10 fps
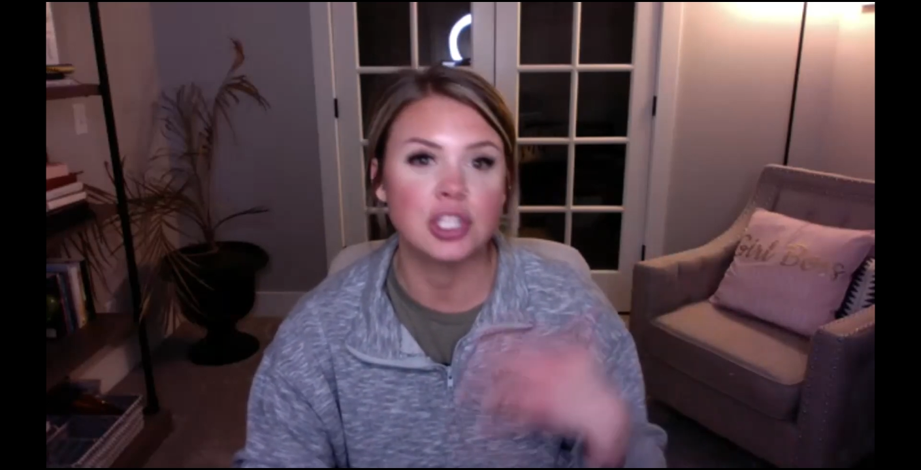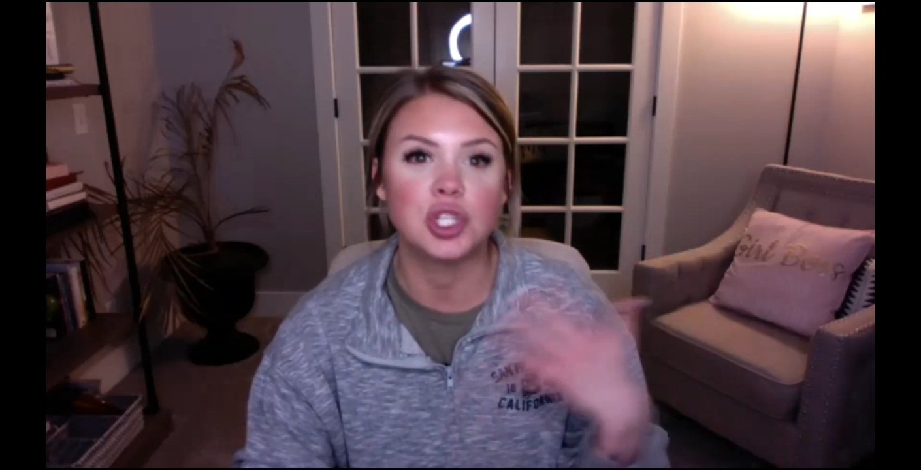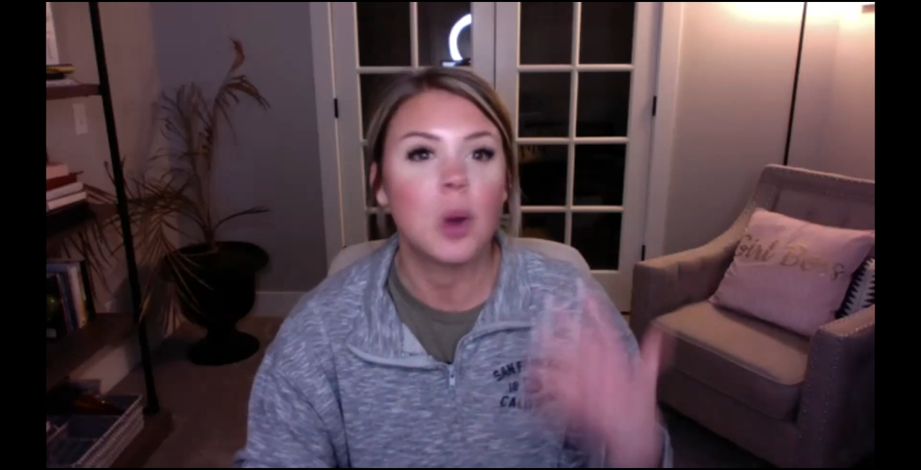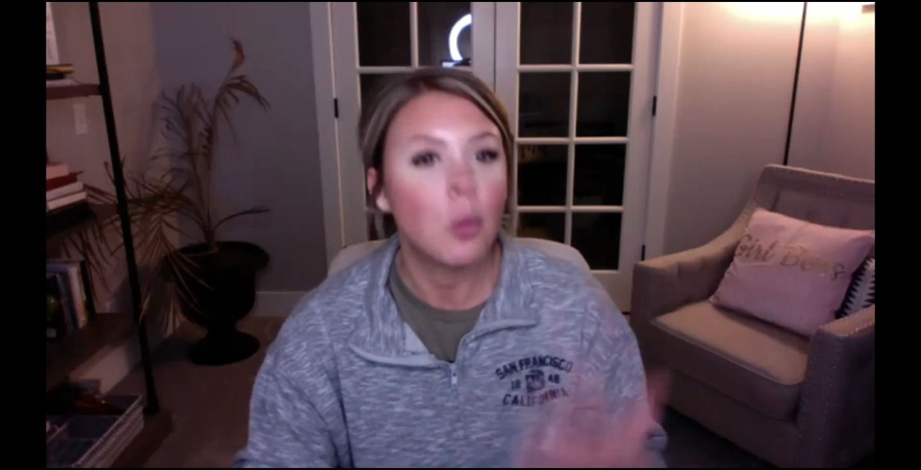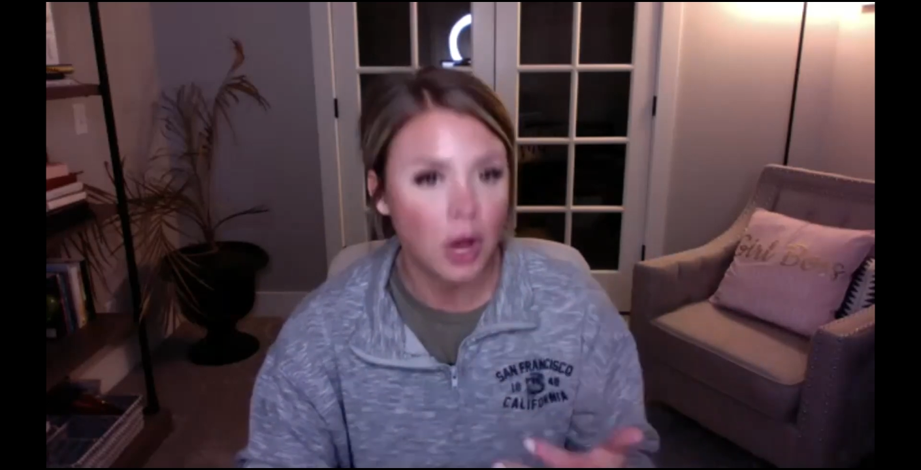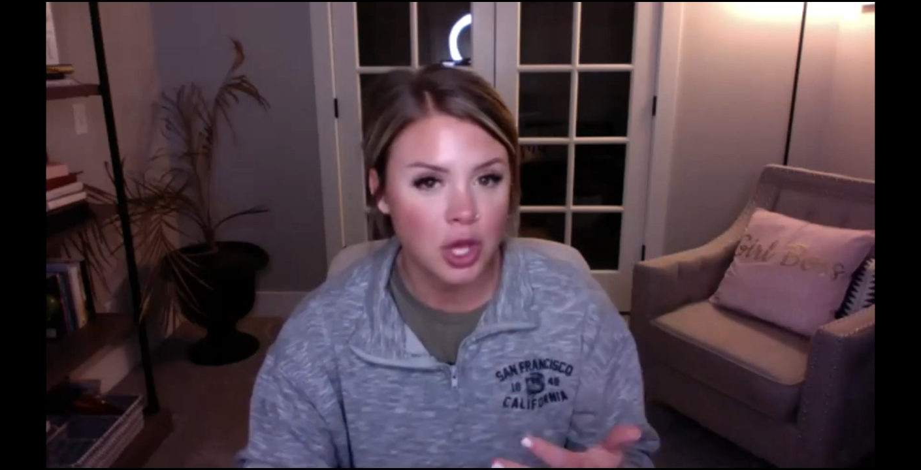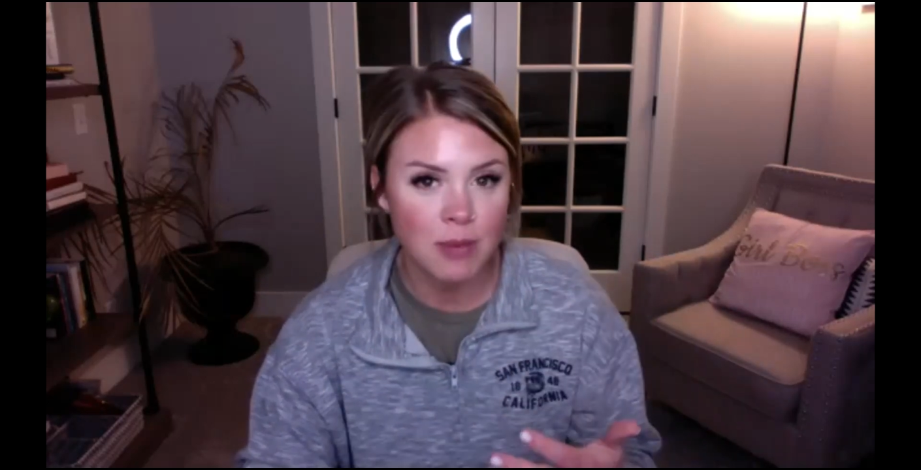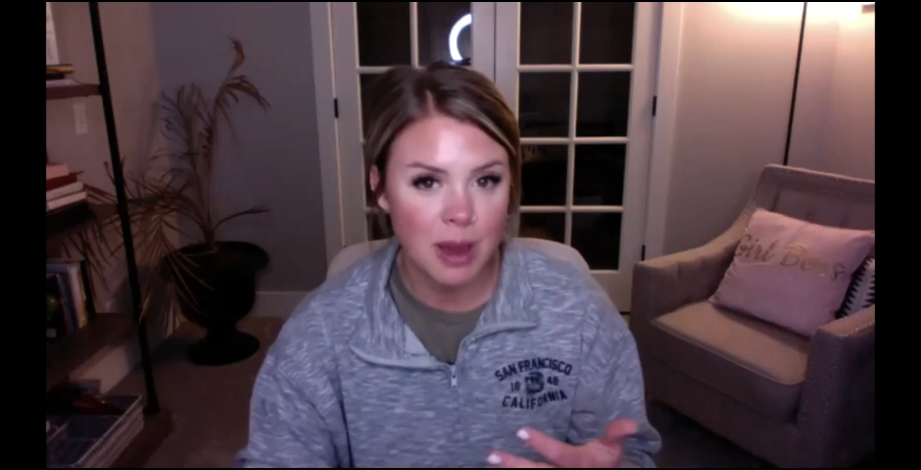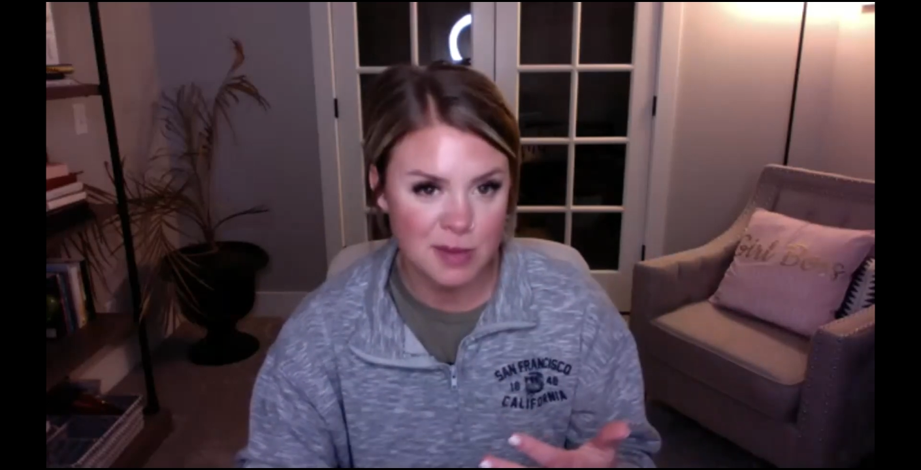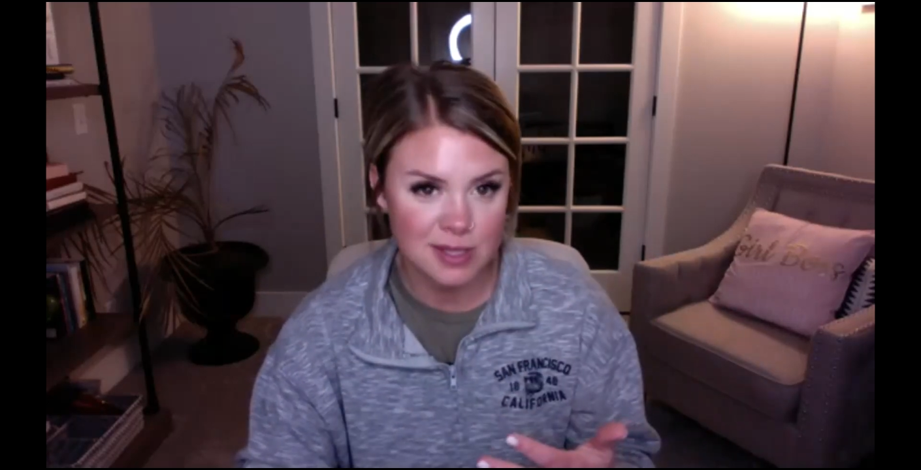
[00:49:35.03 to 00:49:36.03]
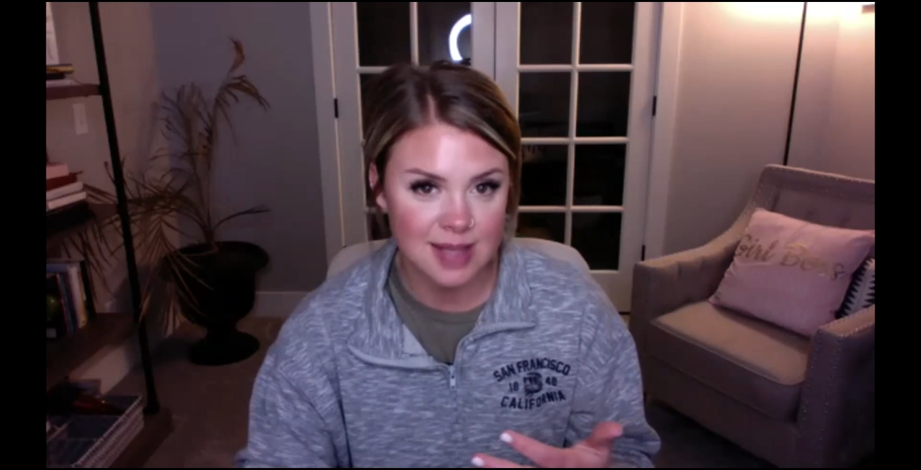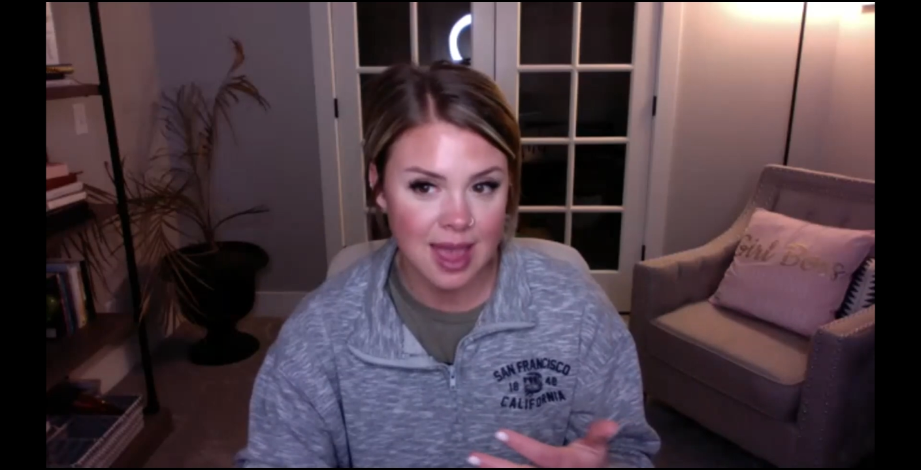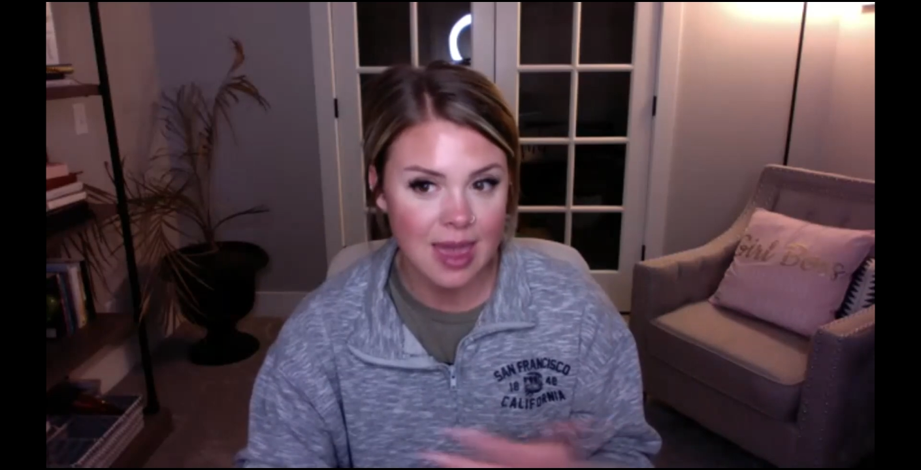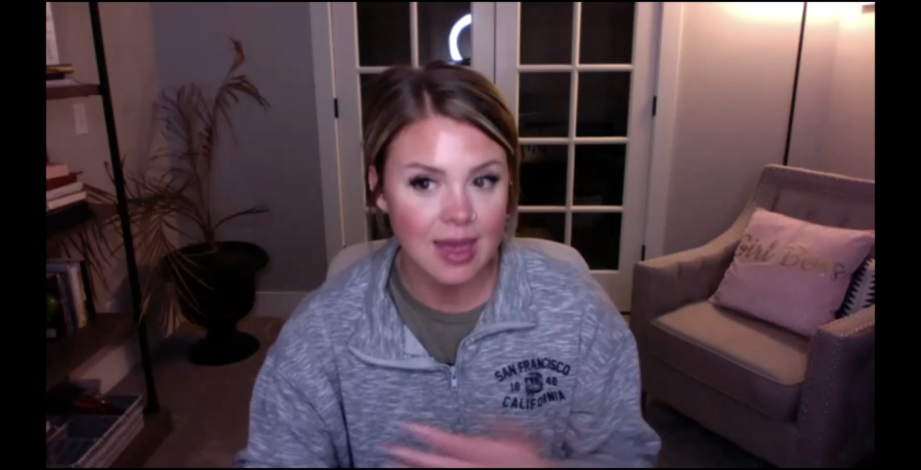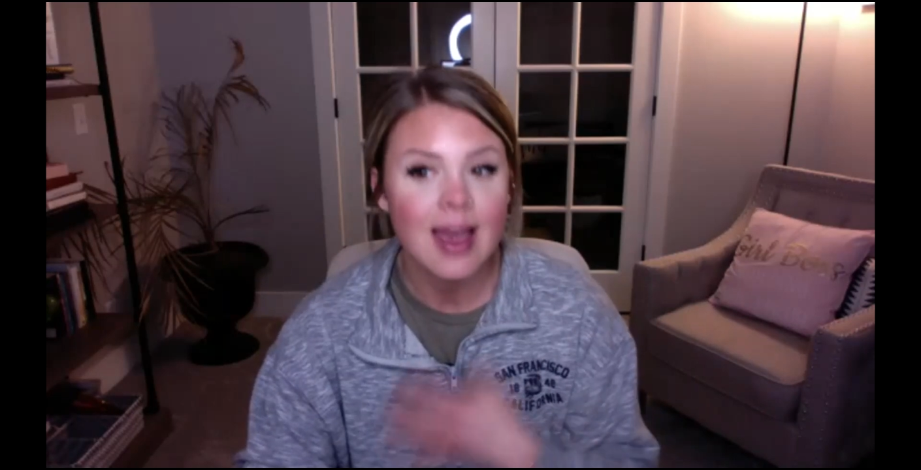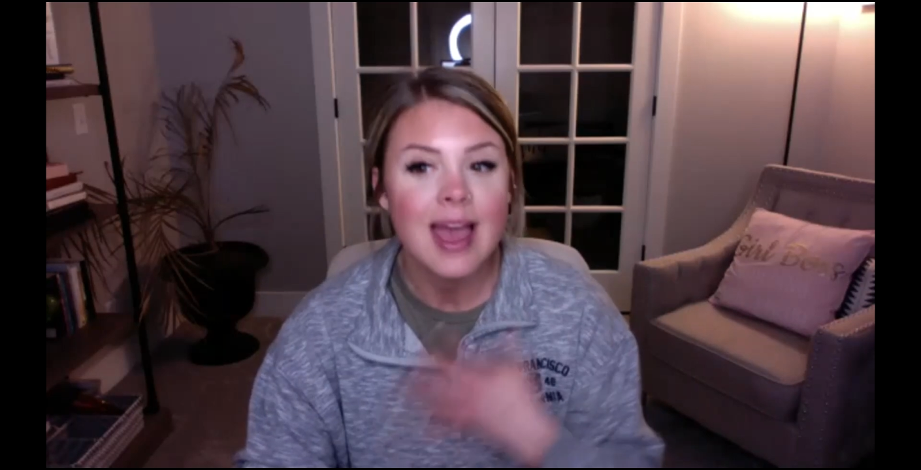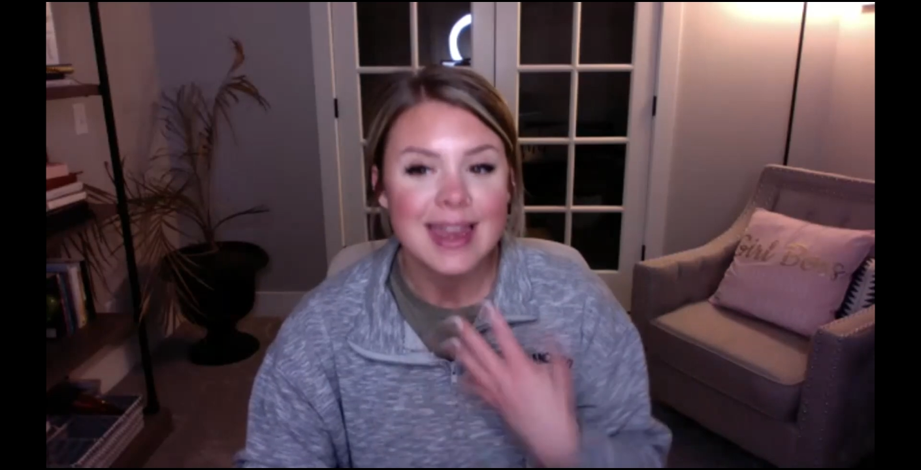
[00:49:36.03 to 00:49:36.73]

to and what you might be saying.